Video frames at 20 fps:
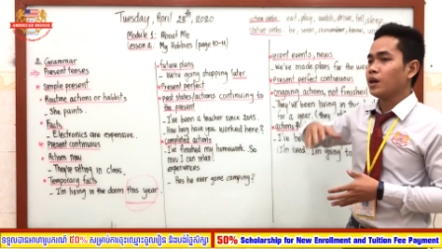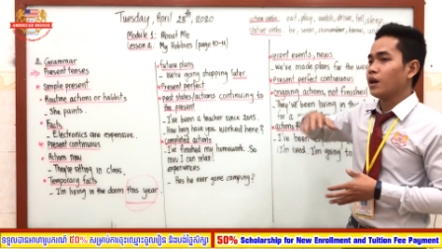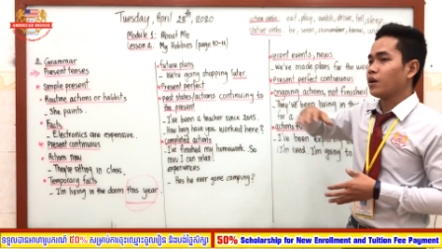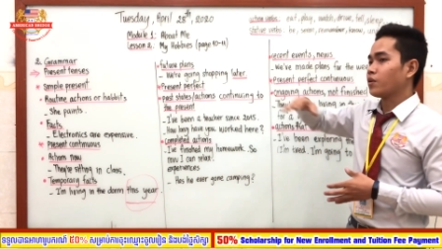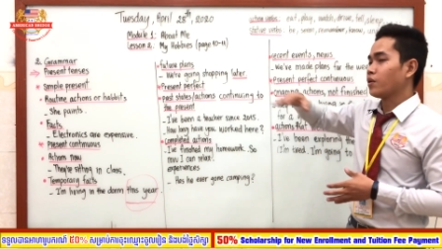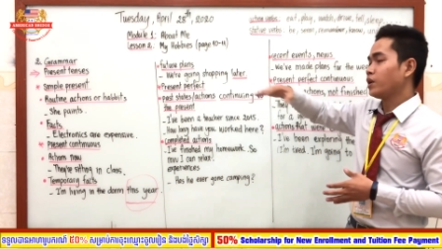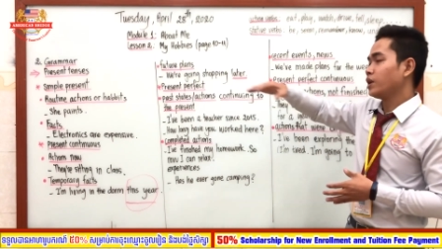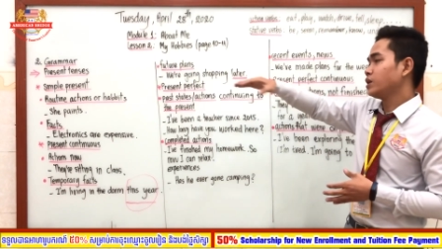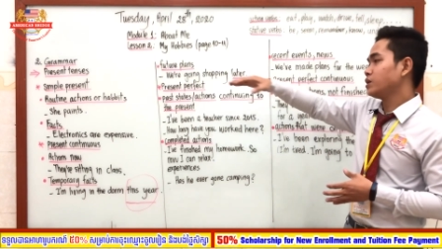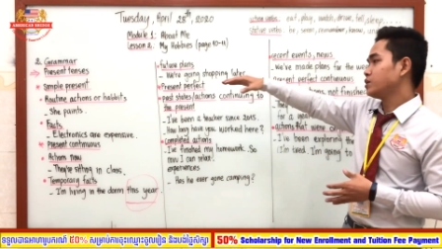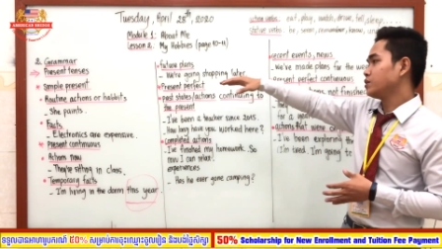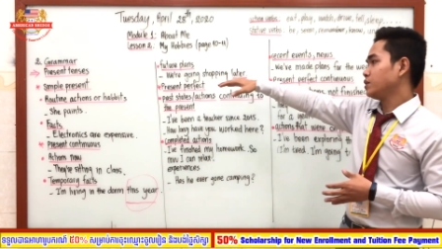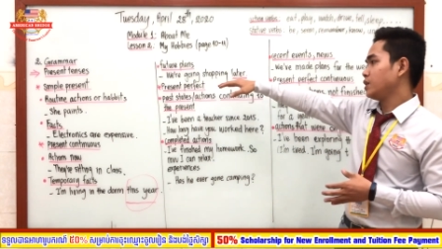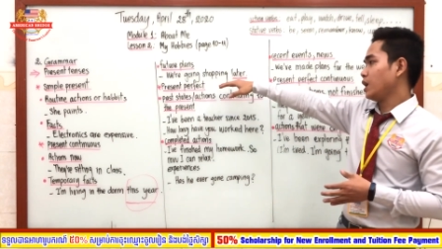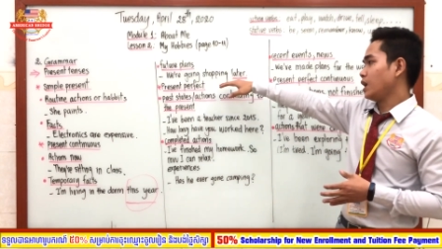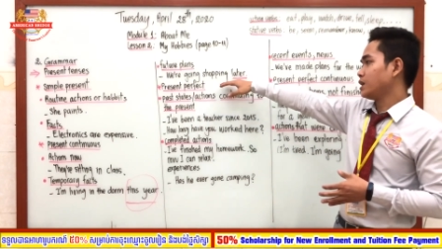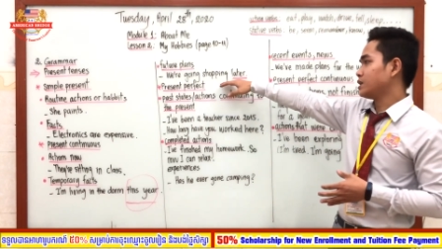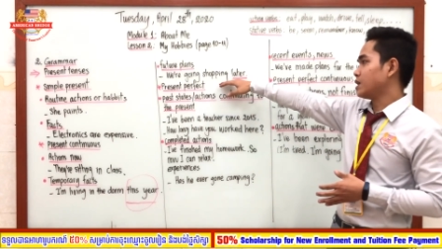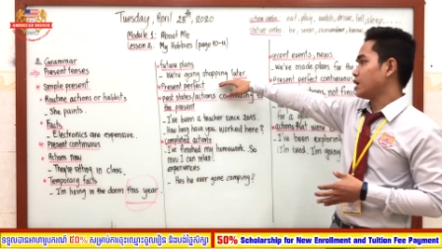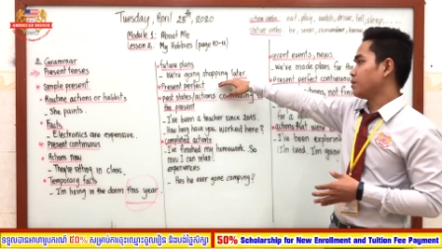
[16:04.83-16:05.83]
according to
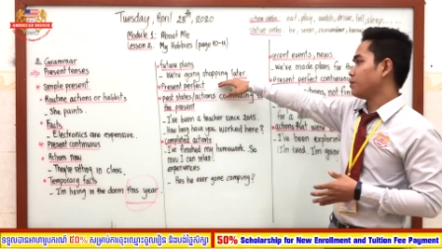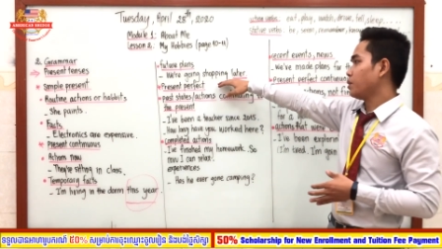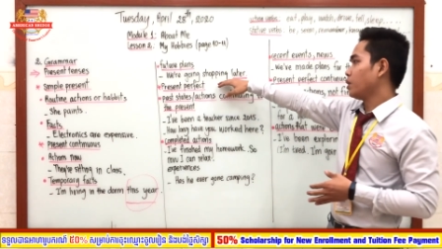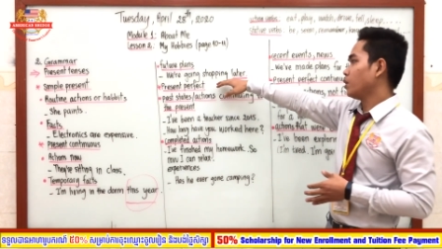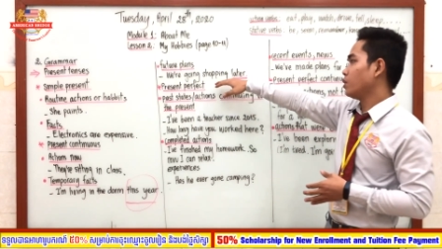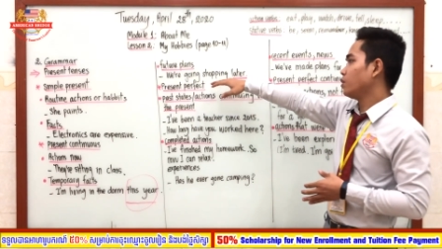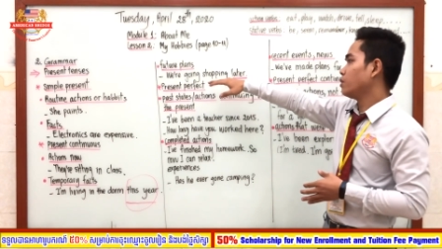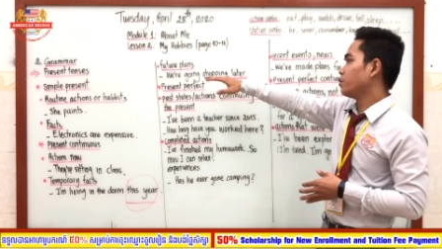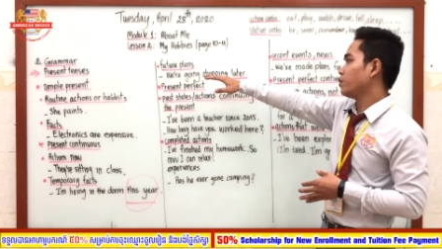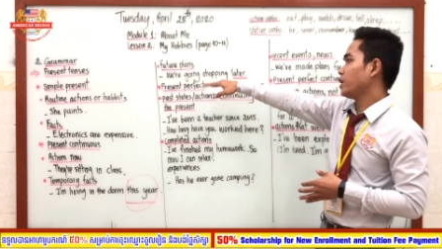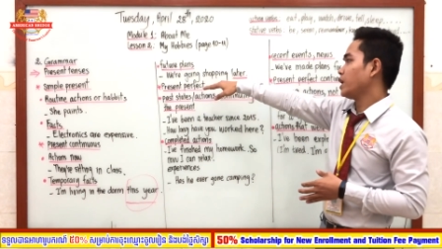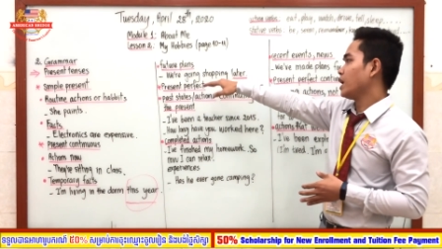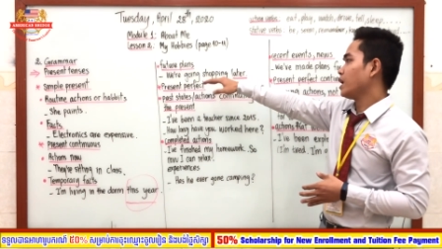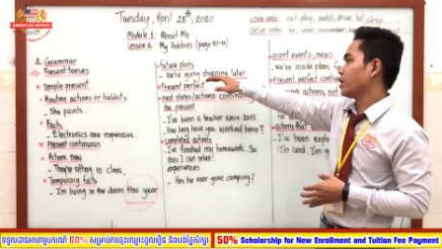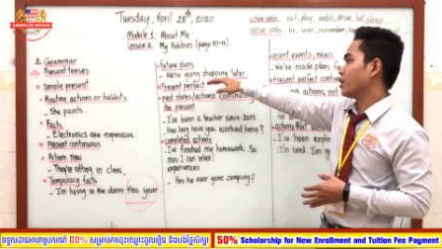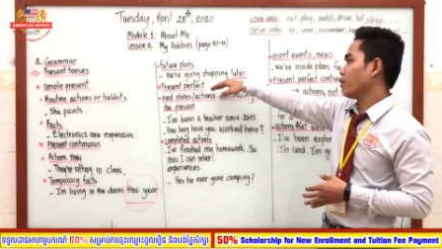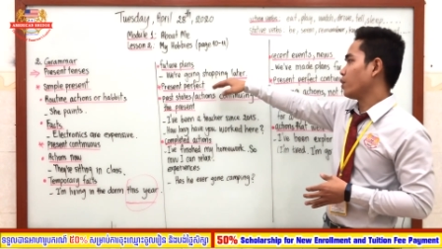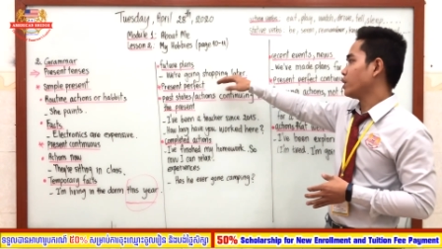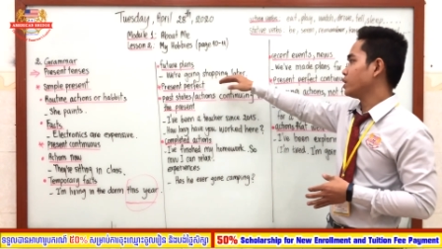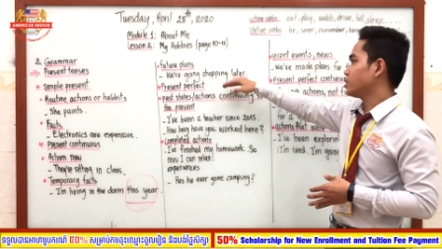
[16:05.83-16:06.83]
the example, we are
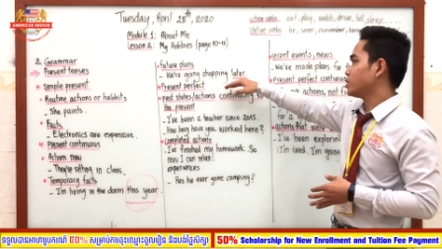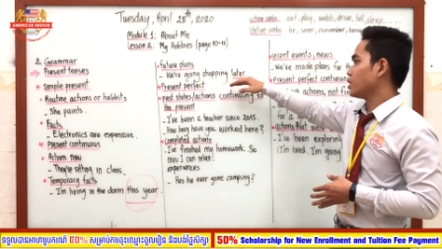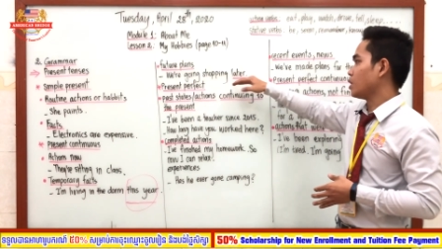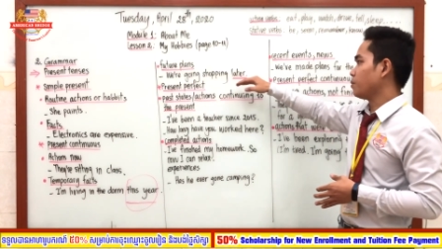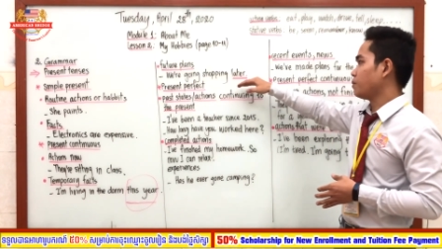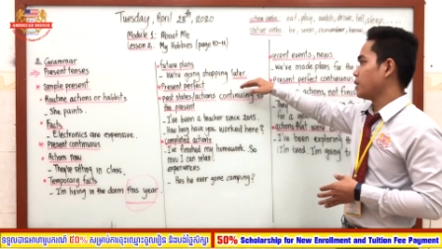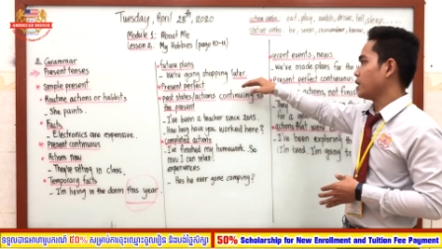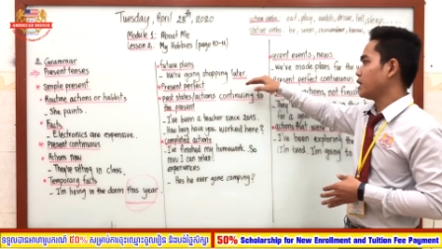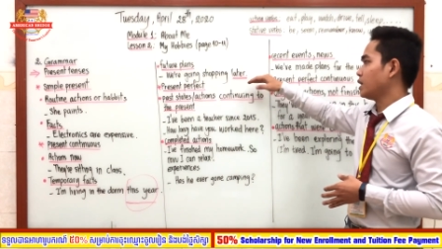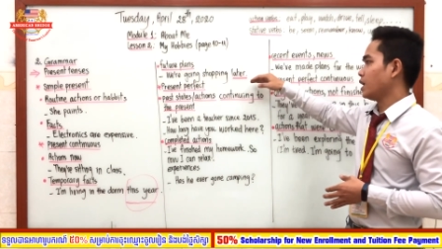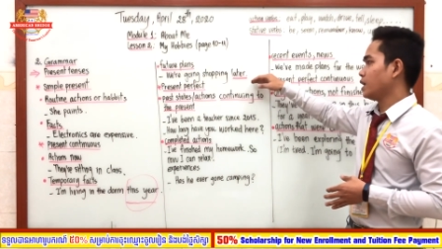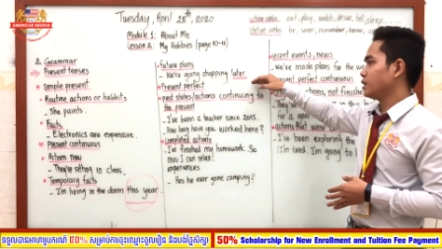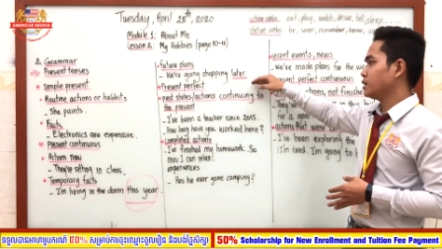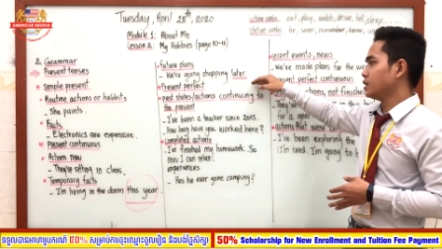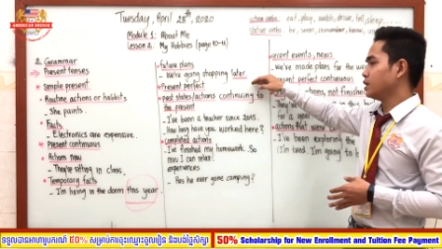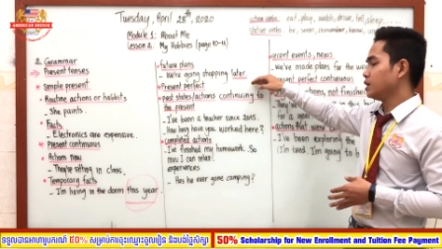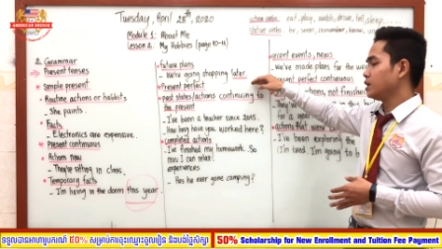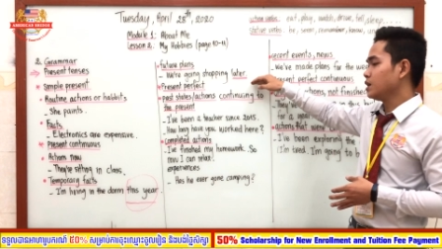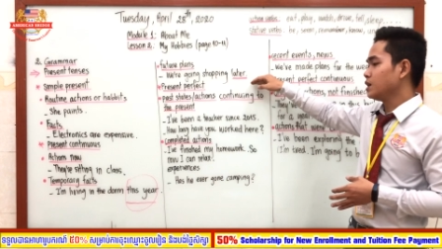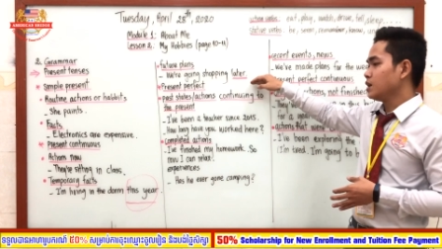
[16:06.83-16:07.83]
going shopping
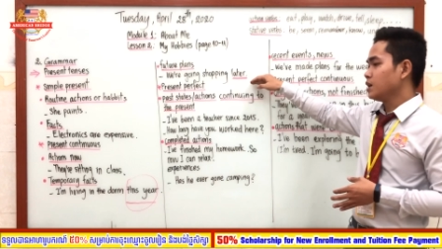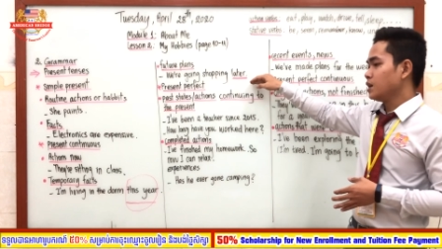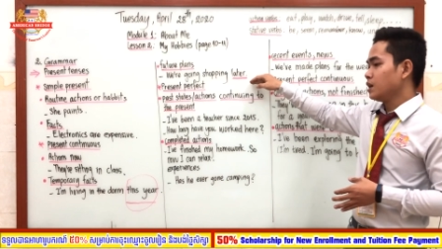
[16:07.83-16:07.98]
later.